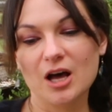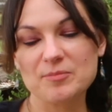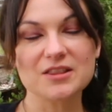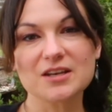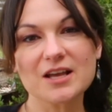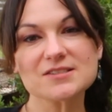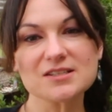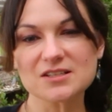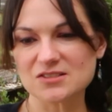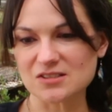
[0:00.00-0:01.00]
um, the next
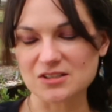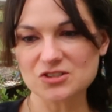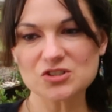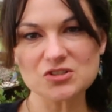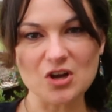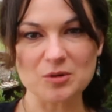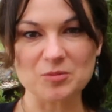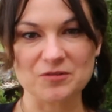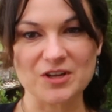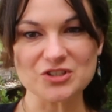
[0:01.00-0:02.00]
thing is let's just
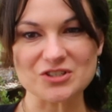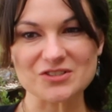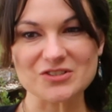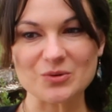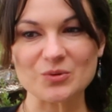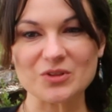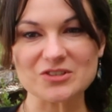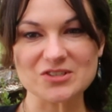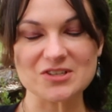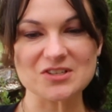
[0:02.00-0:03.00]
talk prevention. So
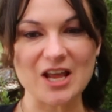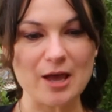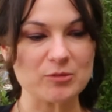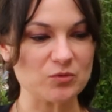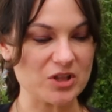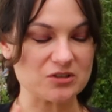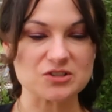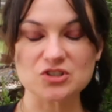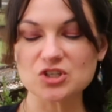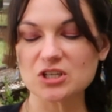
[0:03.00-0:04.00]
this doesn't happen whether
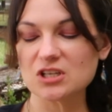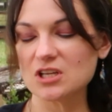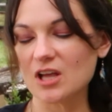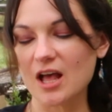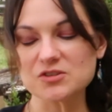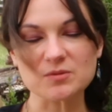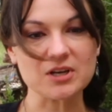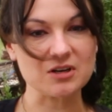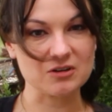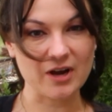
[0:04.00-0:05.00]
it's chickadee, a house
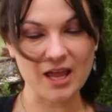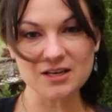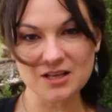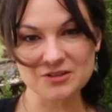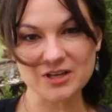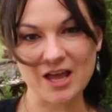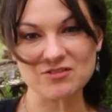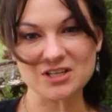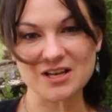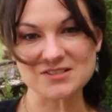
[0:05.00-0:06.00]
wren, or any other
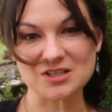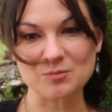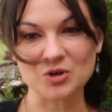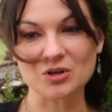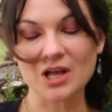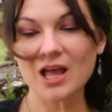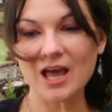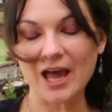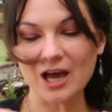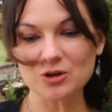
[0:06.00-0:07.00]
cavity nesting bird.
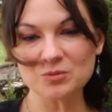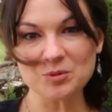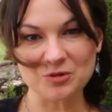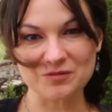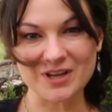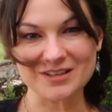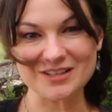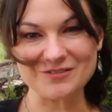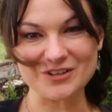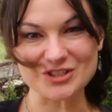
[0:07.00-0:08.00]
How do we
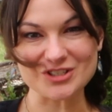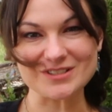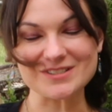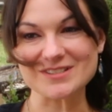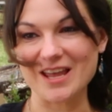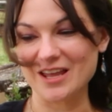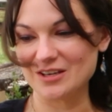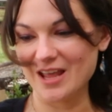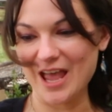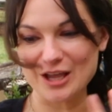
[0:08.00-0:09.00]
prevent evictions
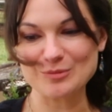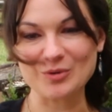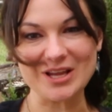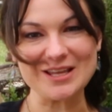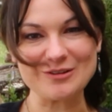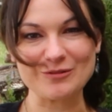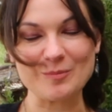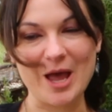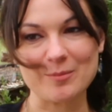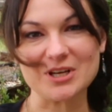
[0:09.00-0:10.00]
and egg breaking
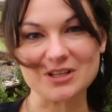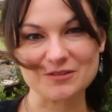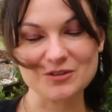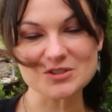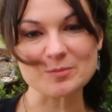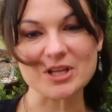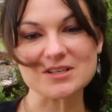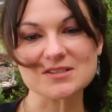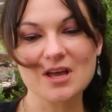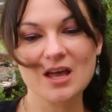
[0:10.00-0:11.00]
from happening in the first
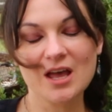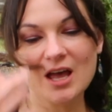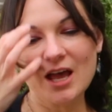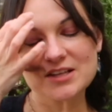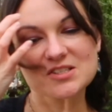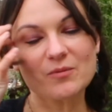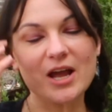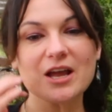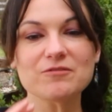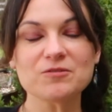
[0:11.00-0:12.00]
place? And so
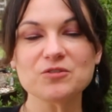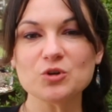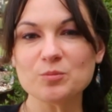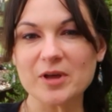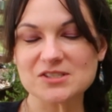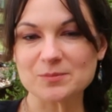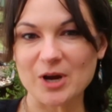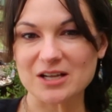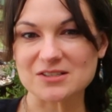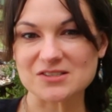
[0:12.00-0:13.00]
I have a few best
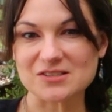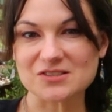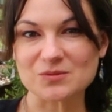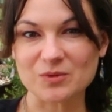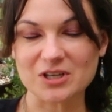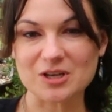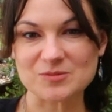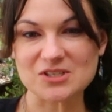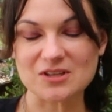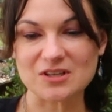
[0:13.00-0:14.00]
practices when it
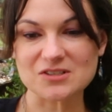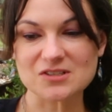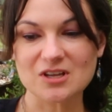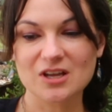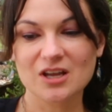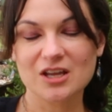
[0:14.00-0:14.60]
comes to this.